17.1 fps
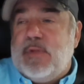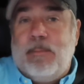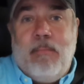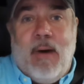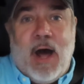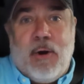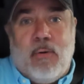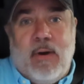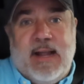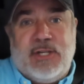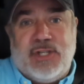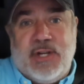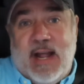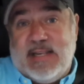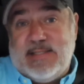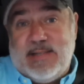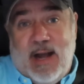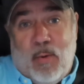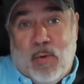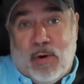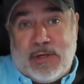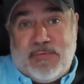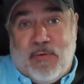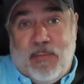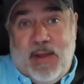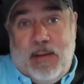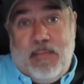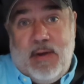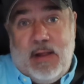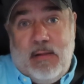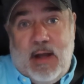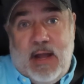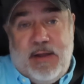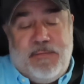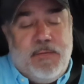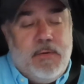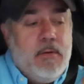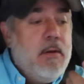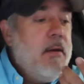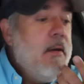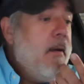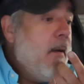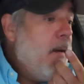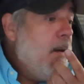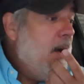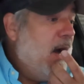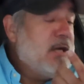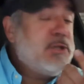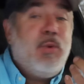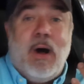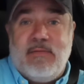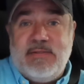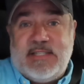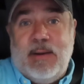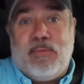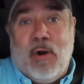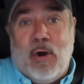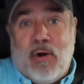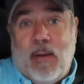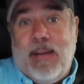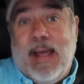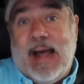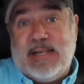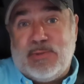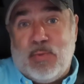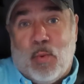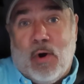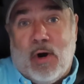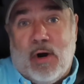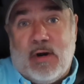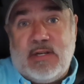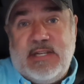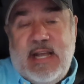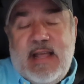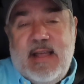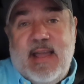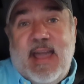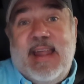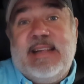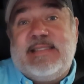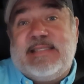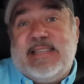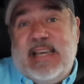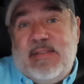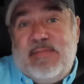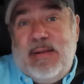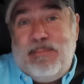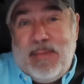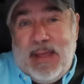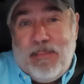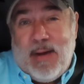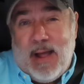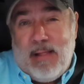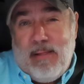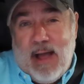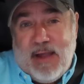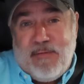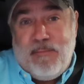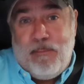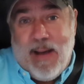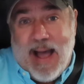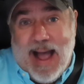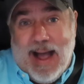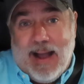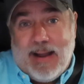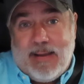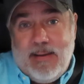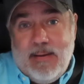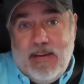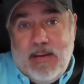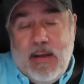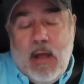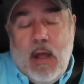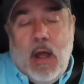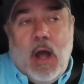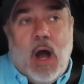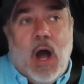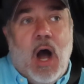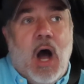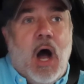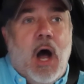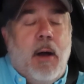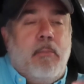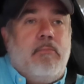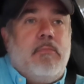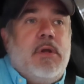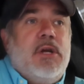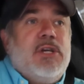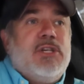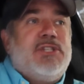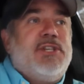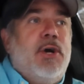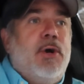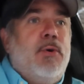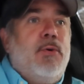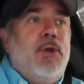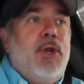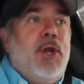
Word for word: Moderation has not worked for me in my life. A 12-step program has worked. It has given me my life back. So,